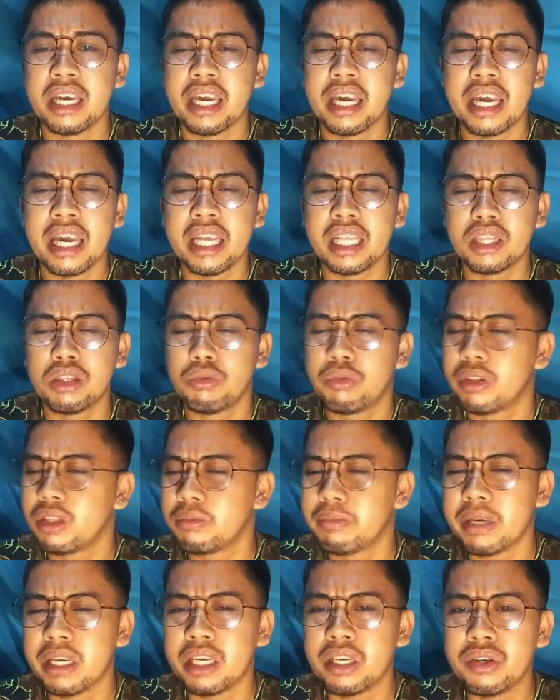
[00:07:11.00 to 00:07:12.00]
it will
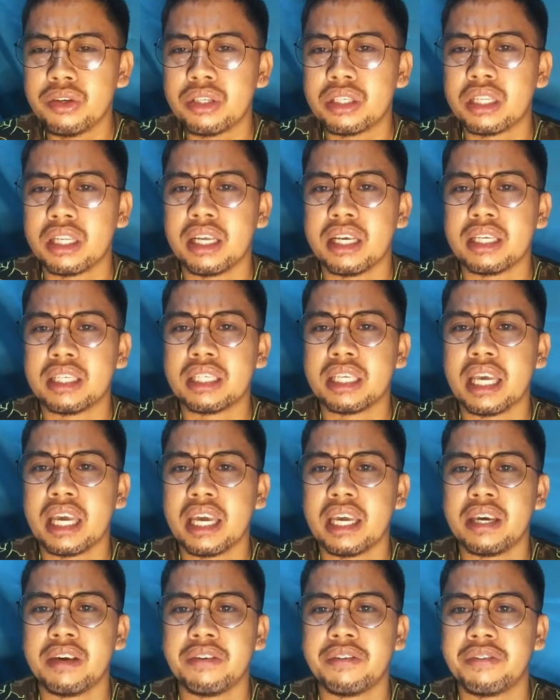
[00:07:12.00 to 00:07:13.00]
be useless
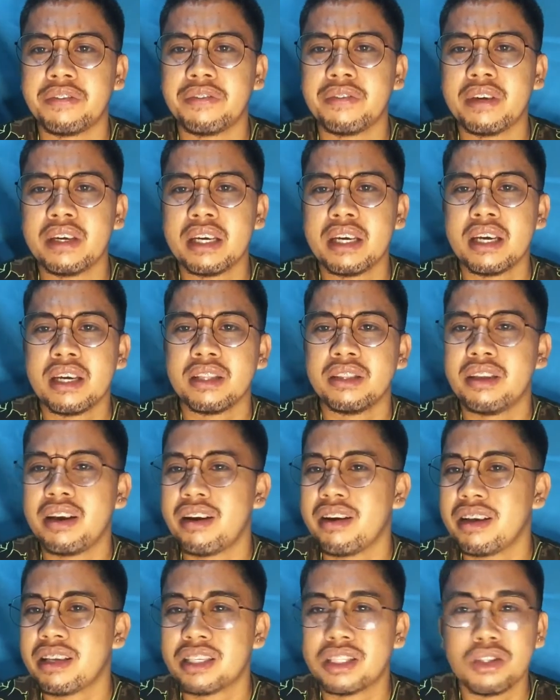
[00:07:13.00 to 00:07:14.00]
if
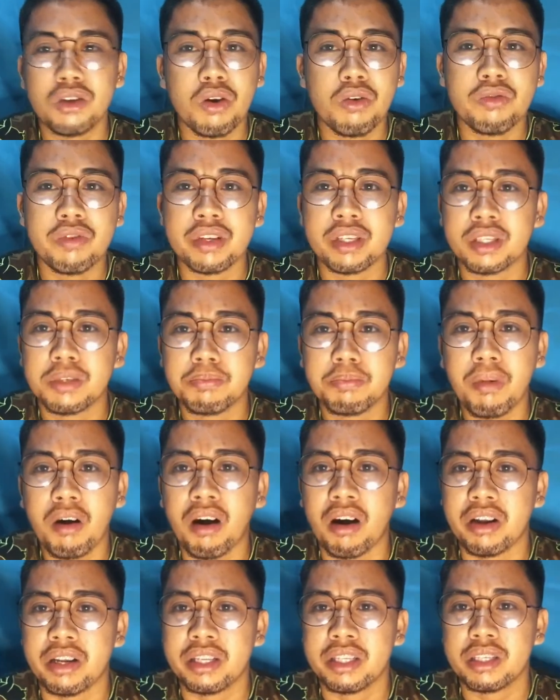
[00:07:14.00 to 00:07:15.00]
there is no
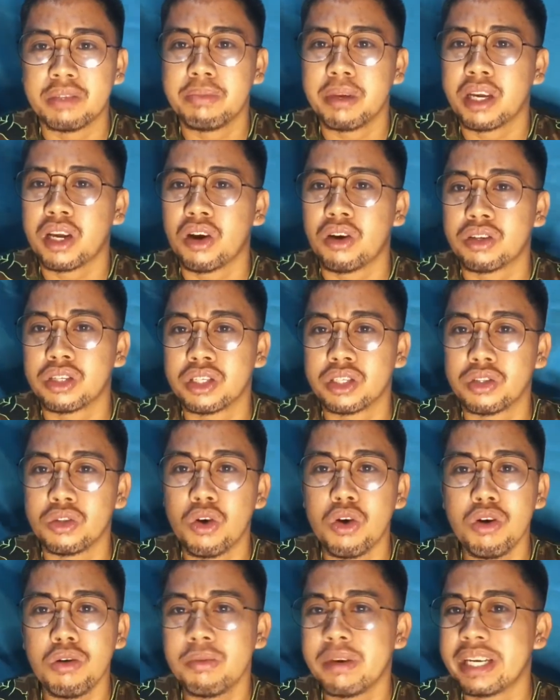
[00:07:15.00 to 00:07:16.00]
response because
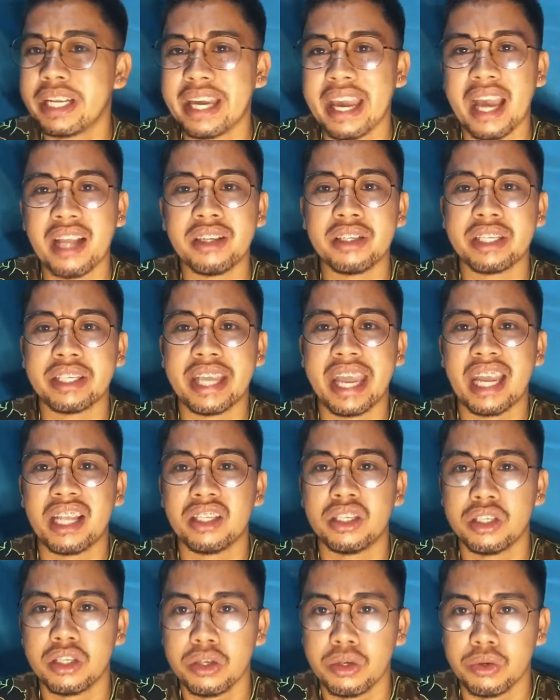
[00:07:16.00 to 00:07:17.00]
nobody
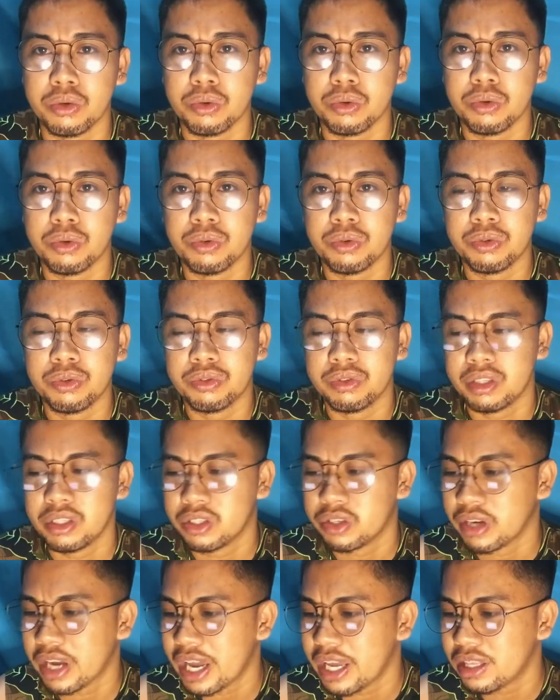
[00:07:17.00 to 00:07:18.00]
understands you. Did
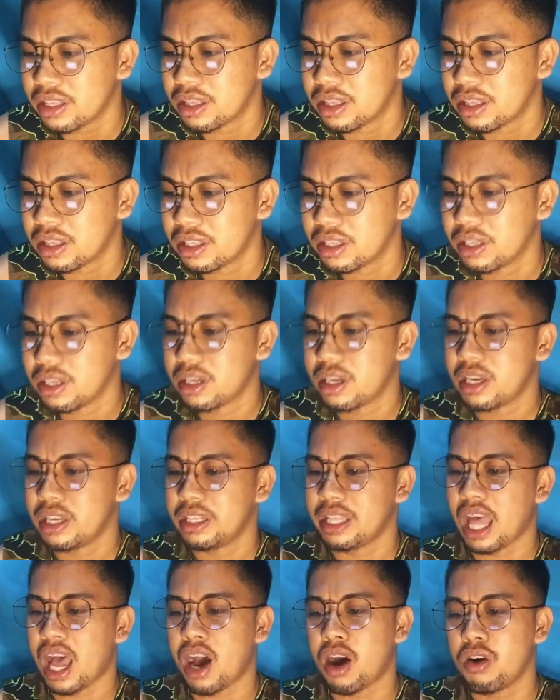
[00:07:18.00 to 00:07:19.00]
you get?
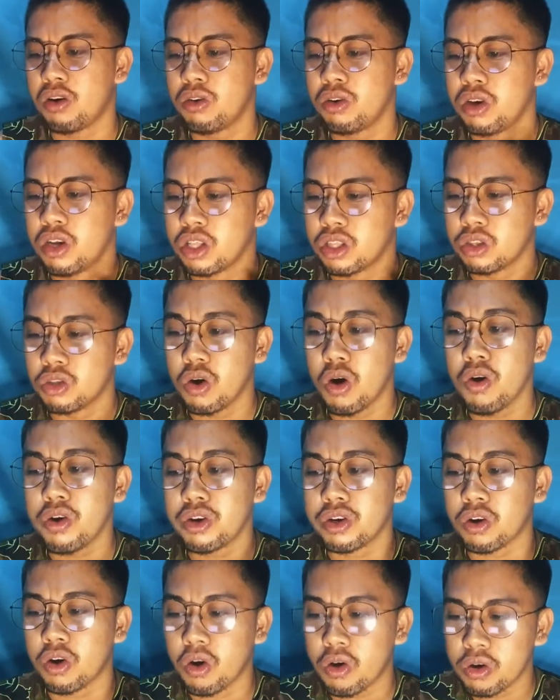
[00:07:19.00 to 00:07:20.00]
Now, know
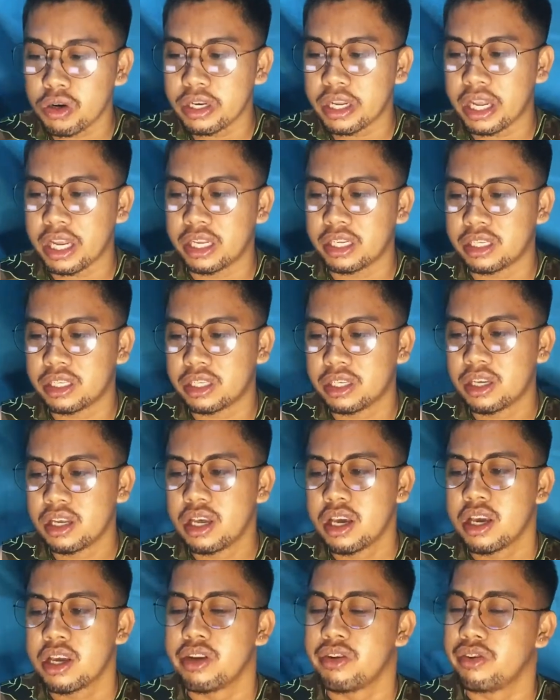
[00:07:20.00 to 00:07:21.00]
your audience.
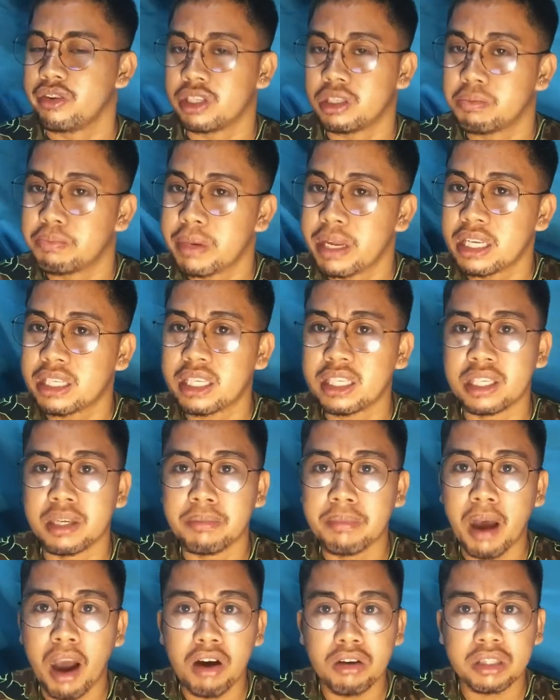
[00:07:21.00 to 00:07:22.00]
Your speech is
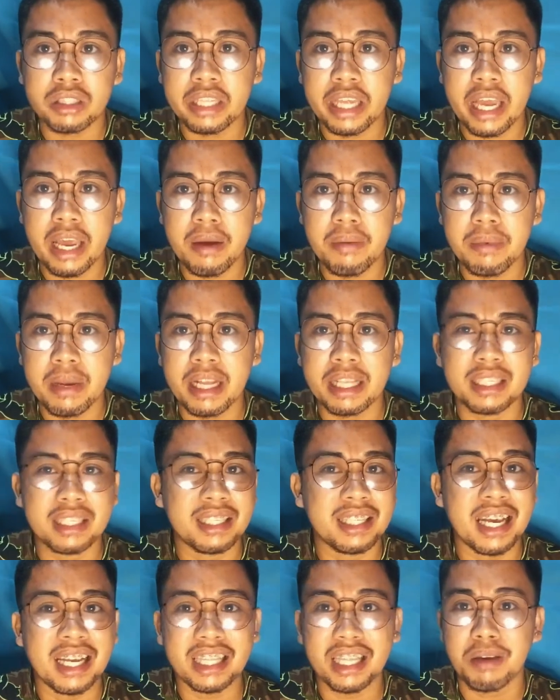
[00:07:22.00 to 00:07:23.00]
about them,
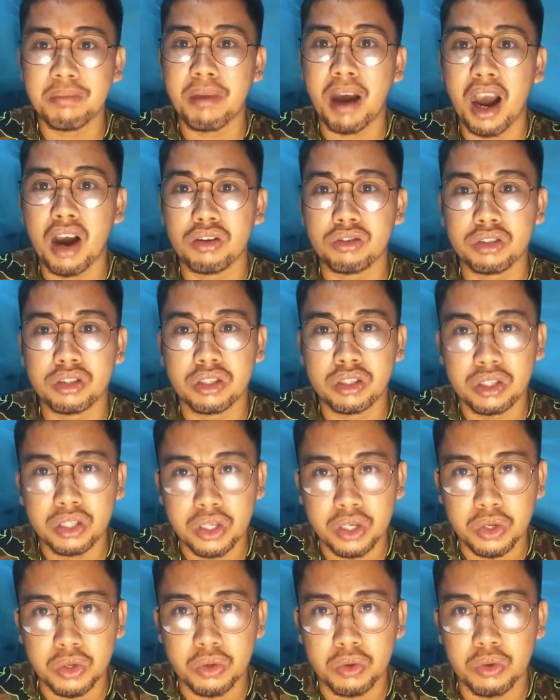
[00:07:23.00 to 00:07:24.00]
it's not about
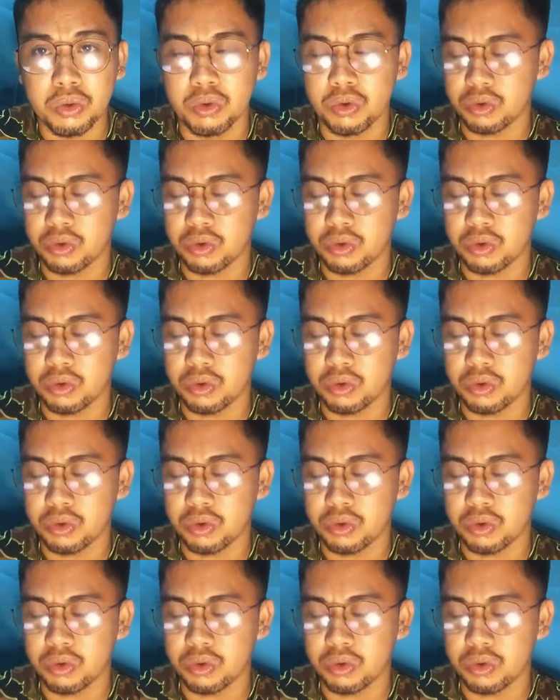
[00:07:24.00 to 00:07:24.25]
you.